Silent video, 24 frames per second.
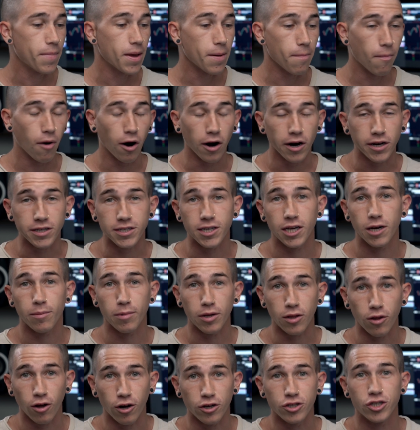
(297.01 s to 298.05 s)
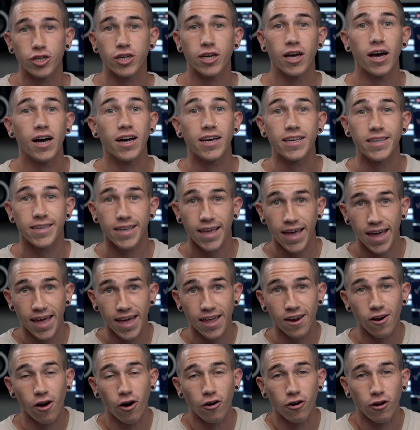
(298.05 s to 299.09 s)
BitMart is going to be launching
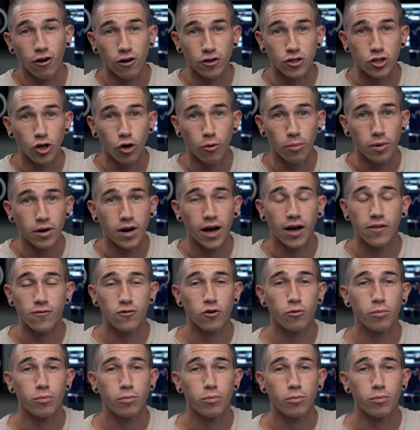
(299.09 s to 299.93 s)
again on October 9th.